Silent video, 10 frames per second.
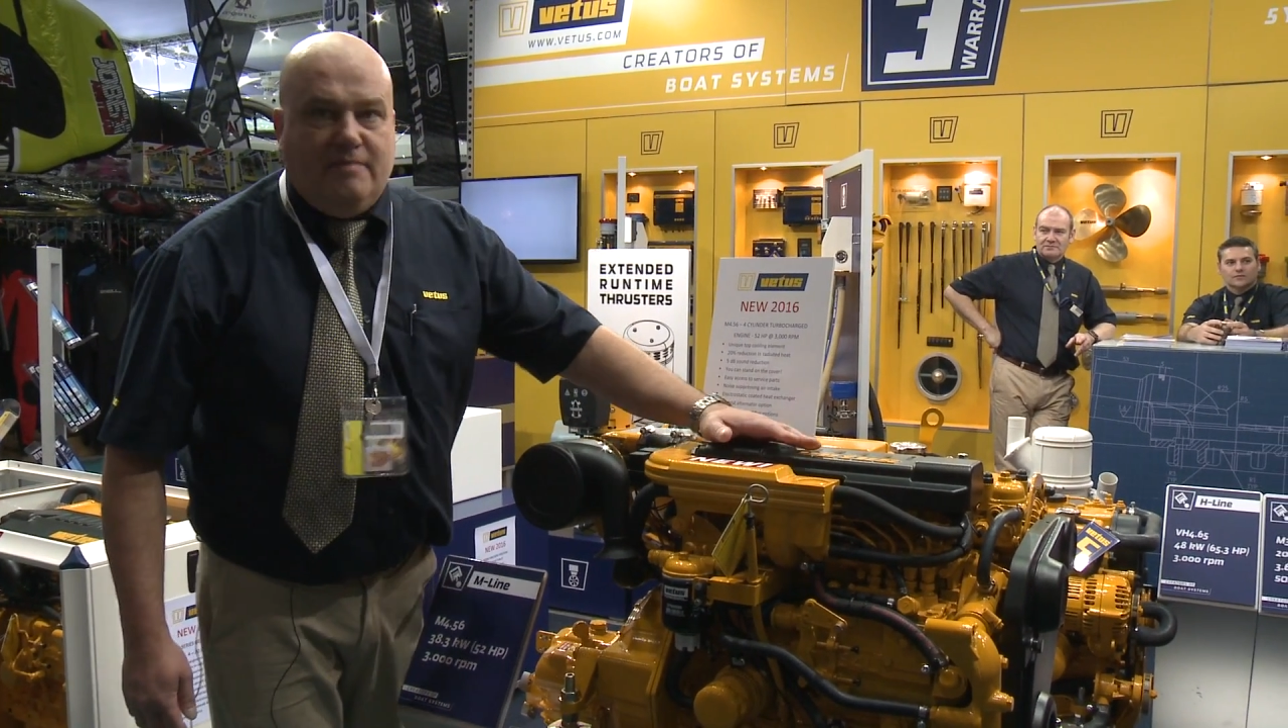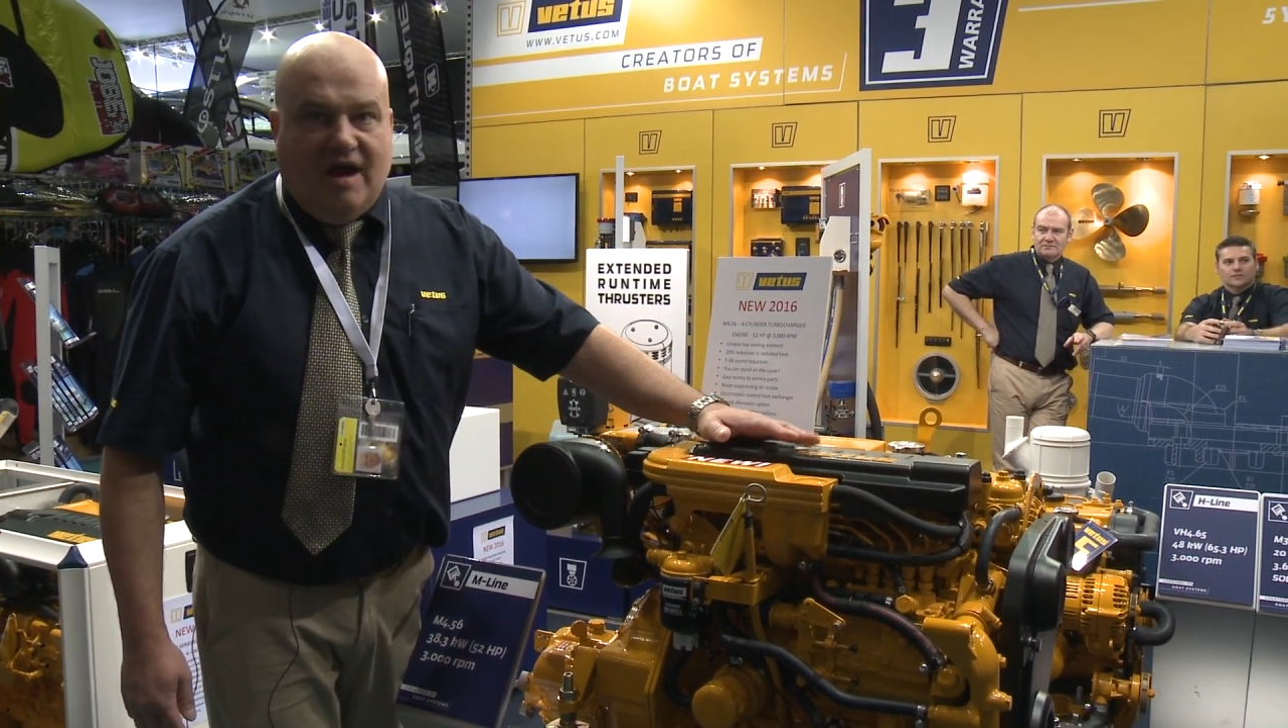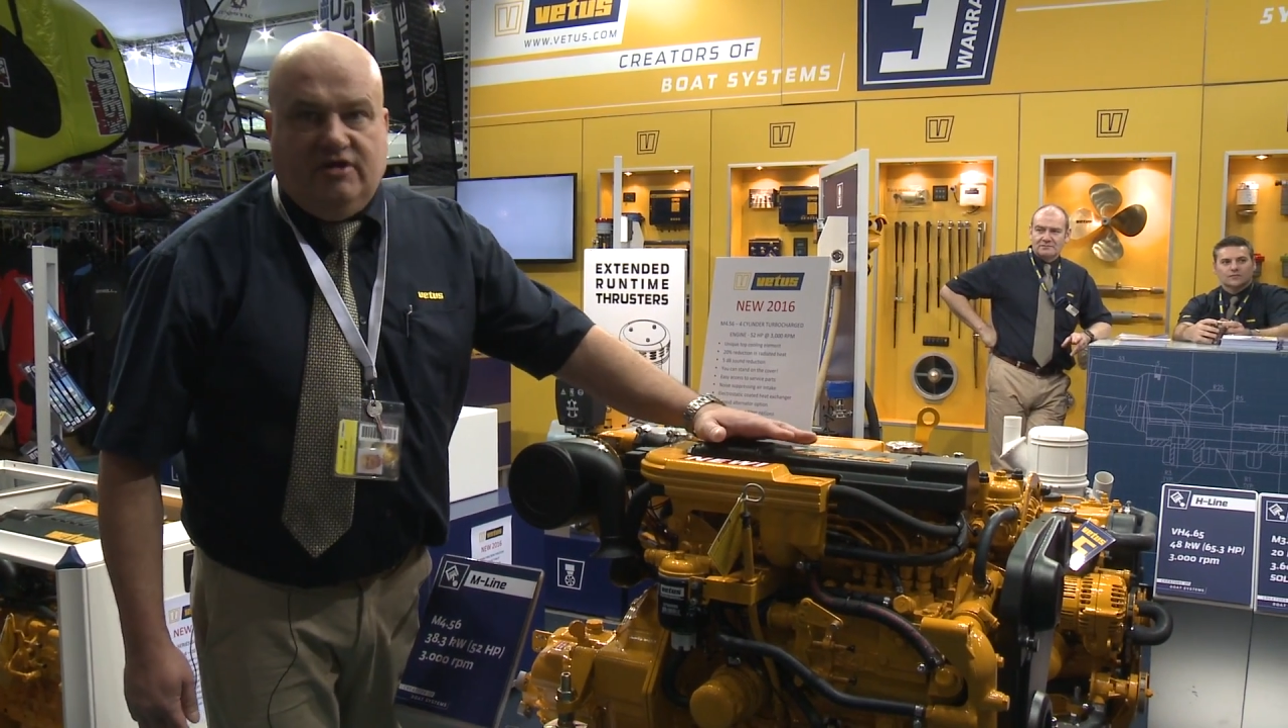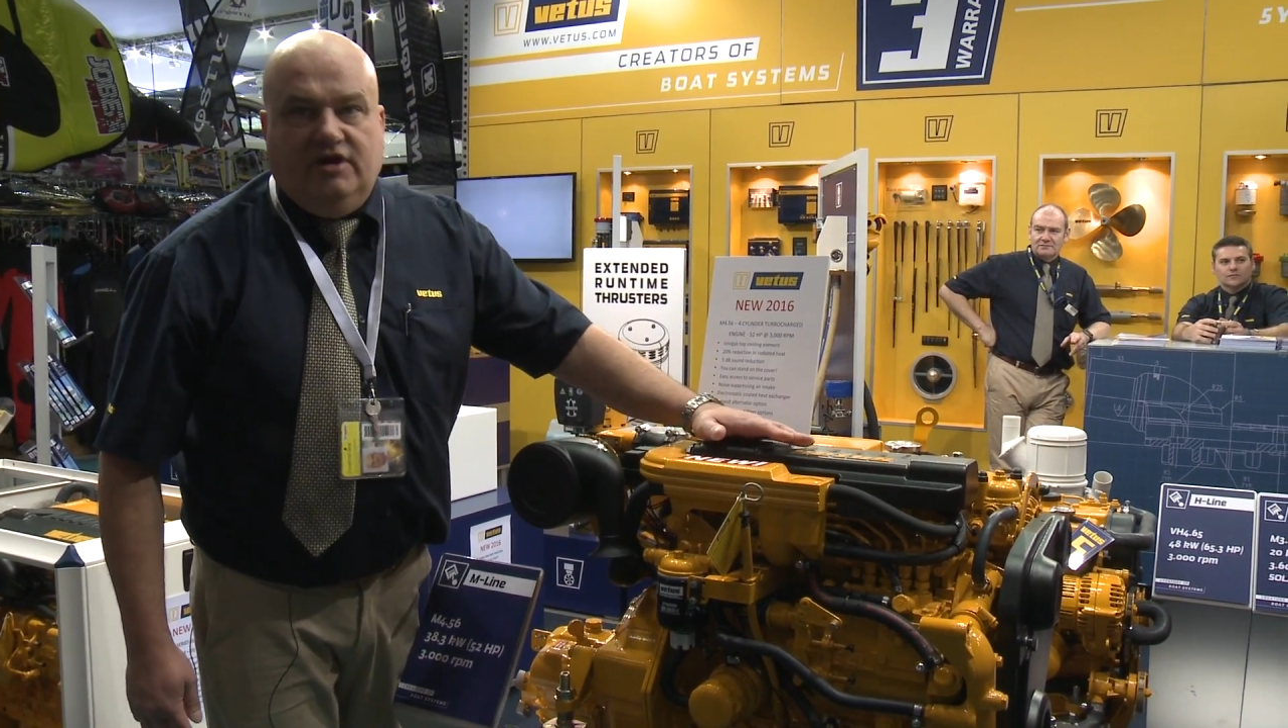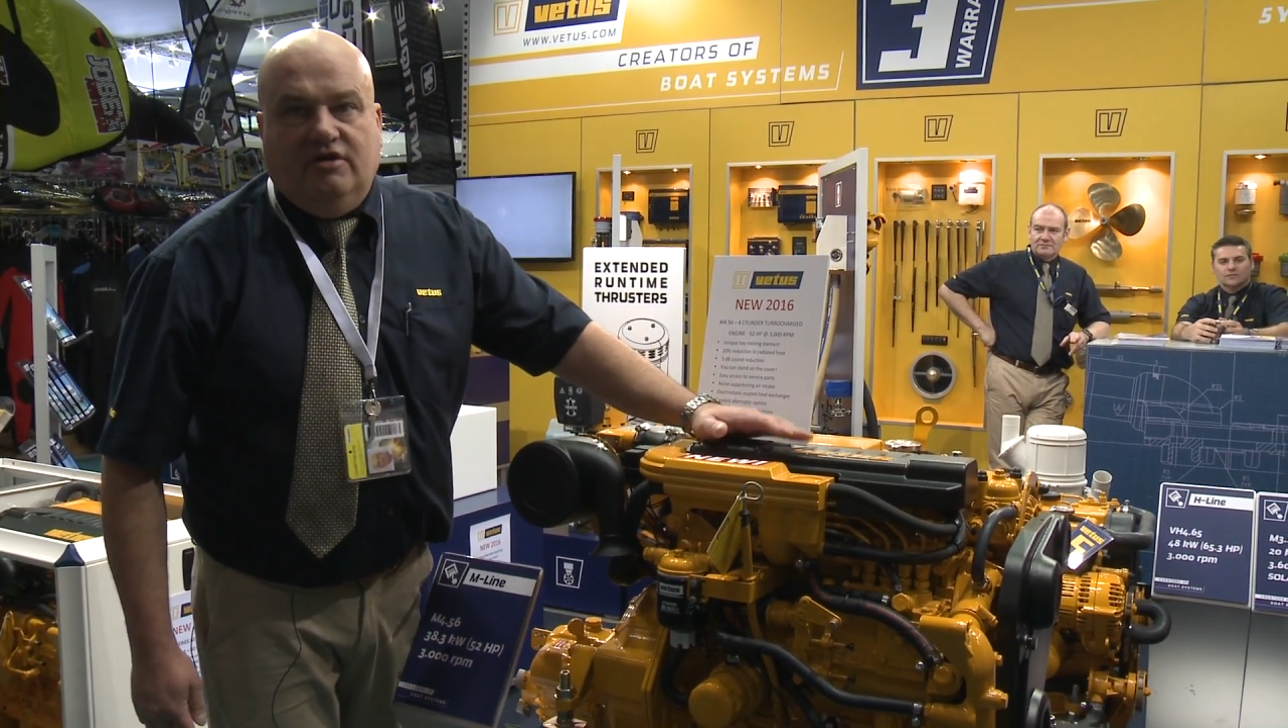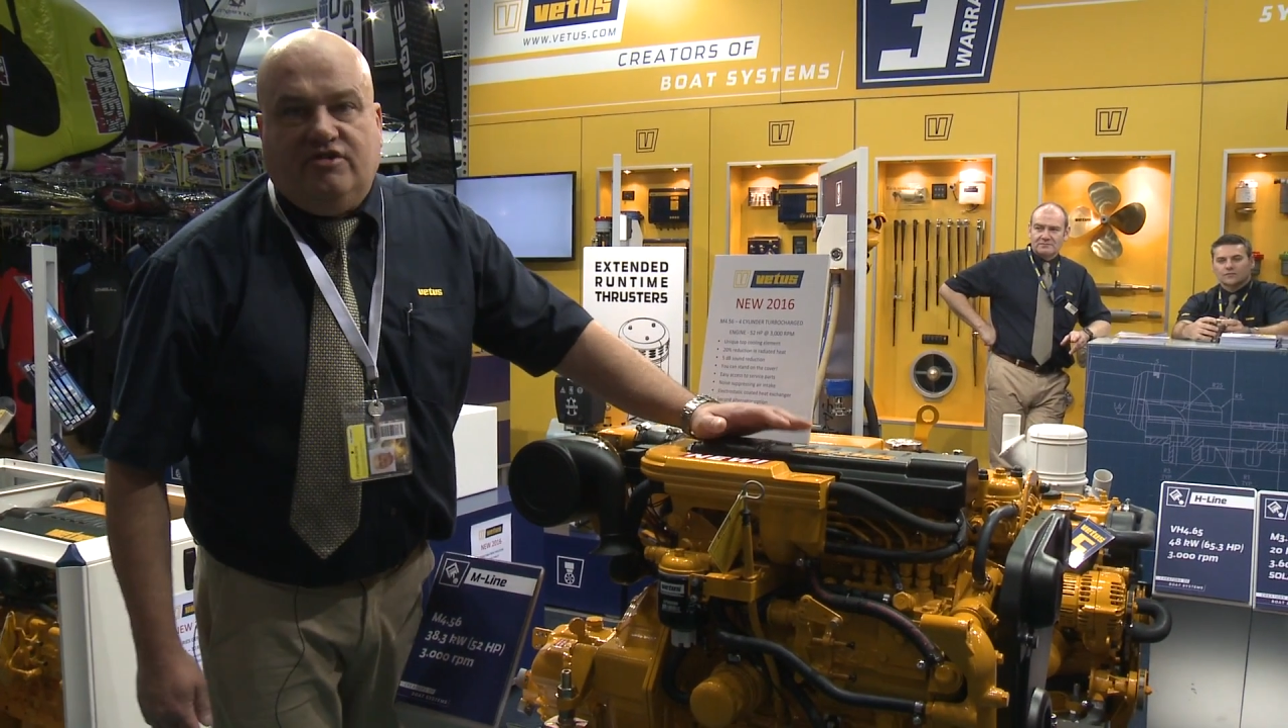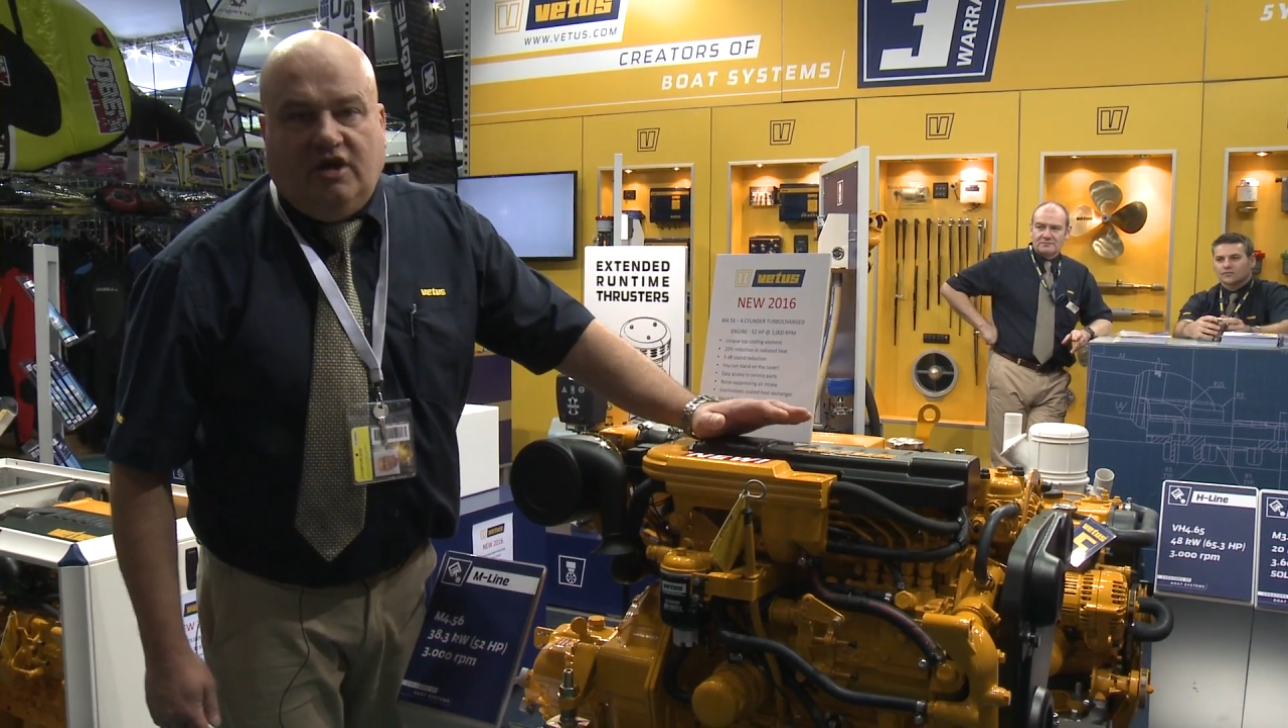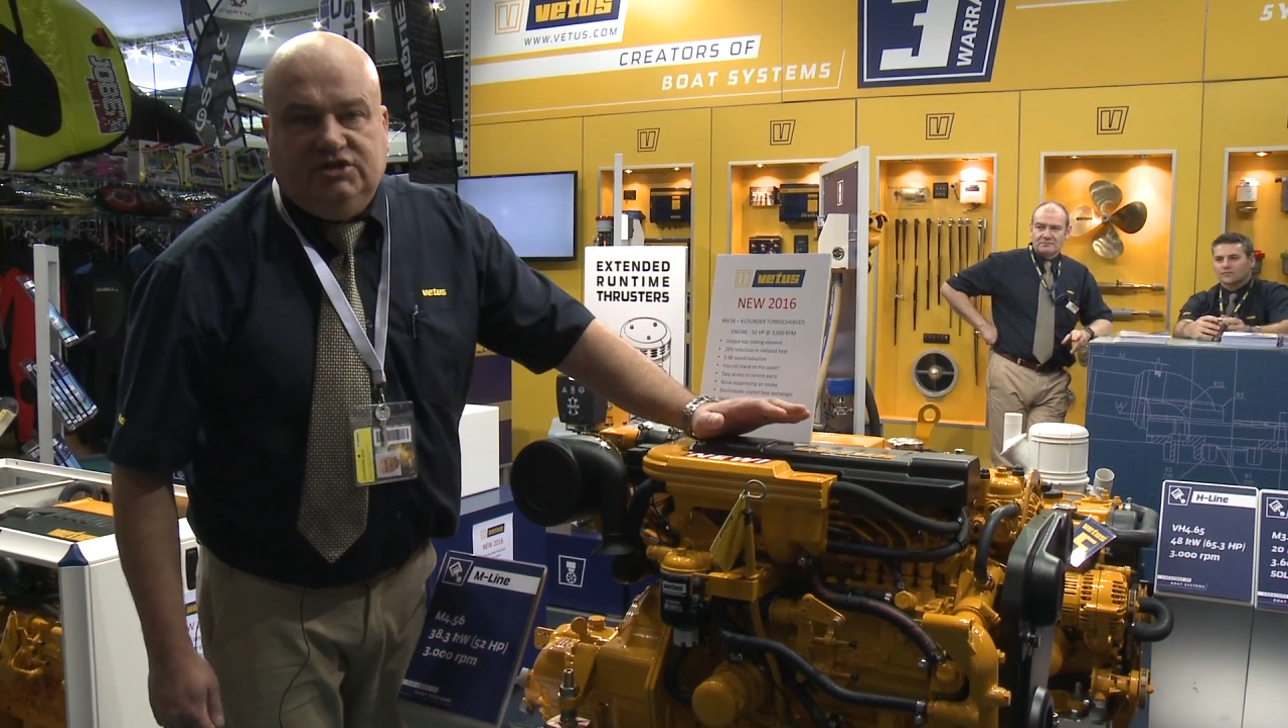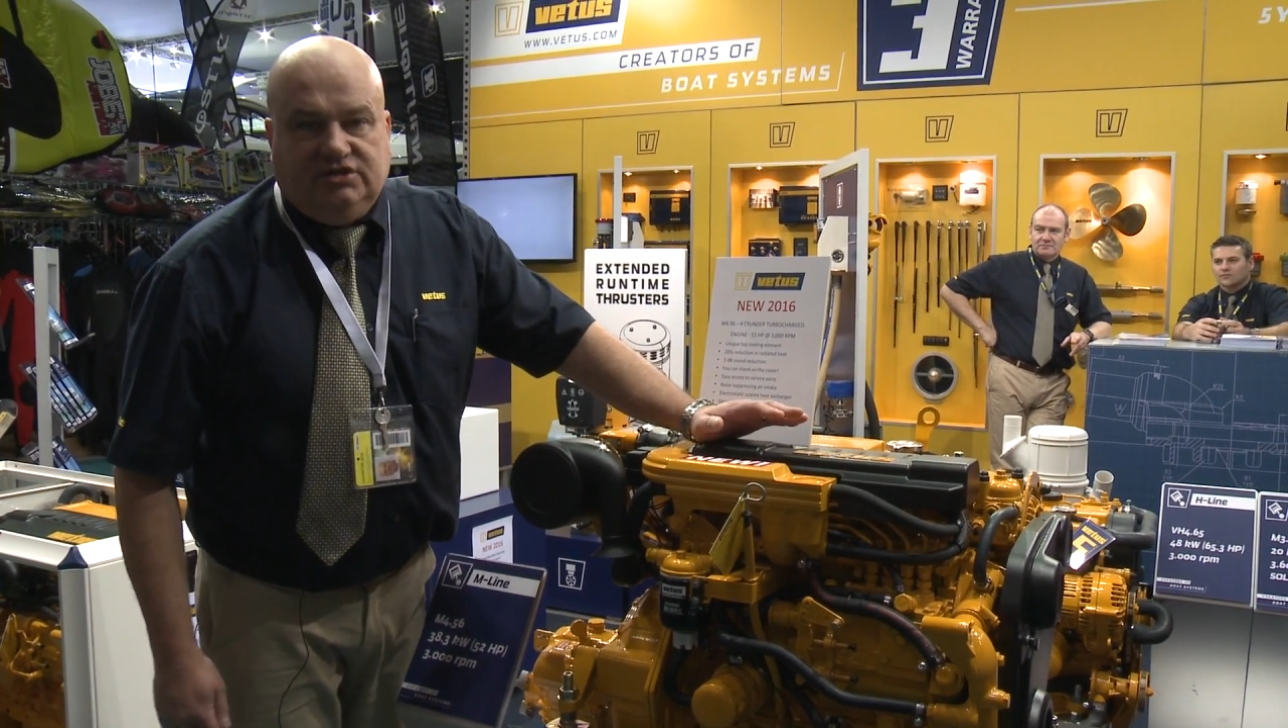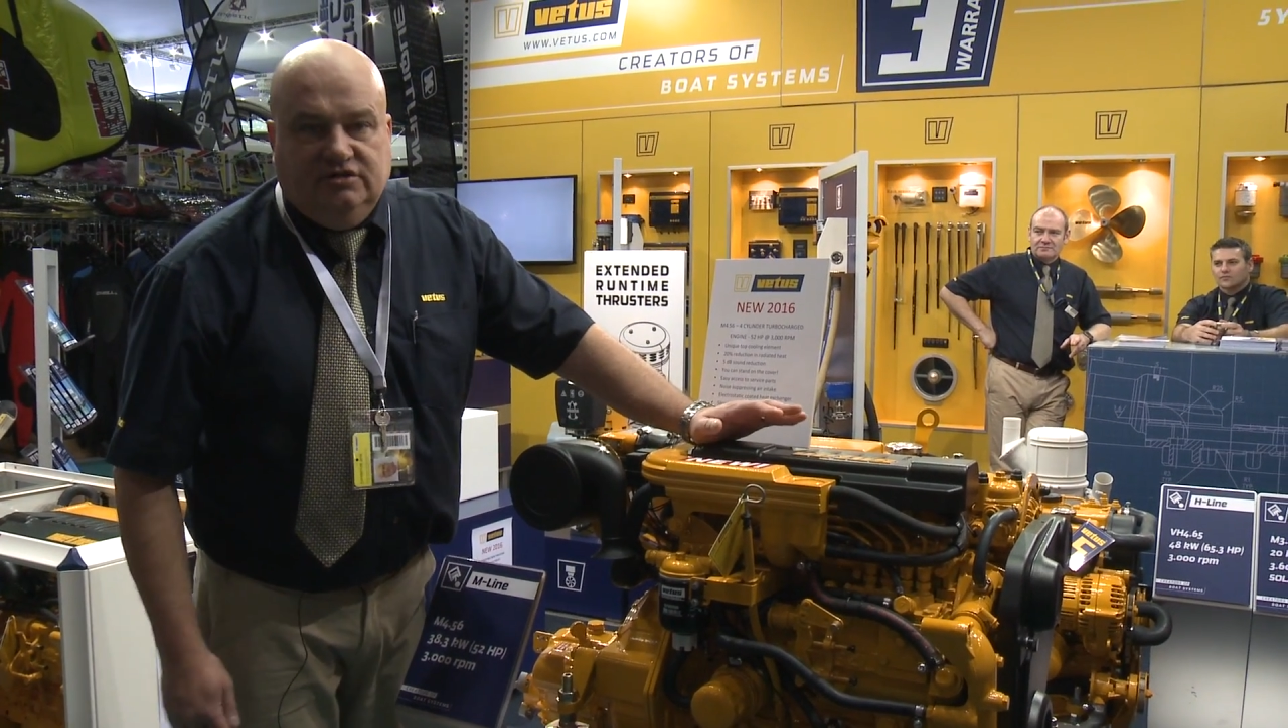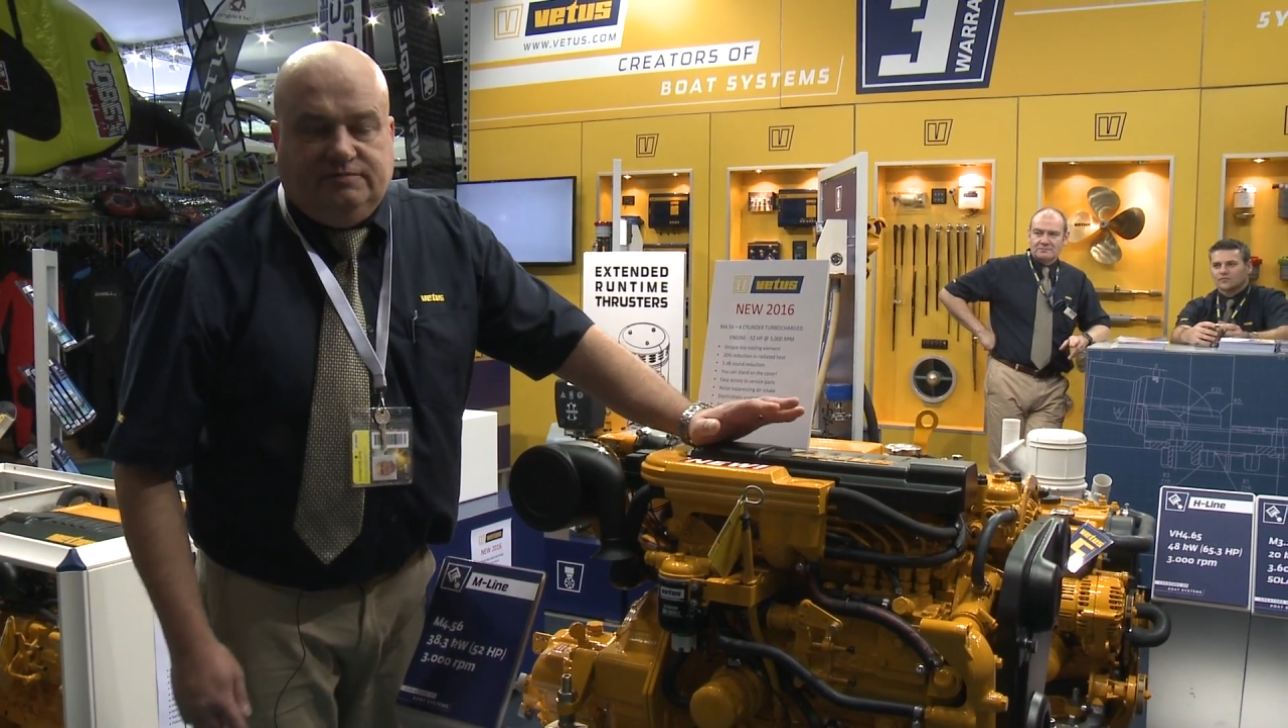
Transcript: marinisation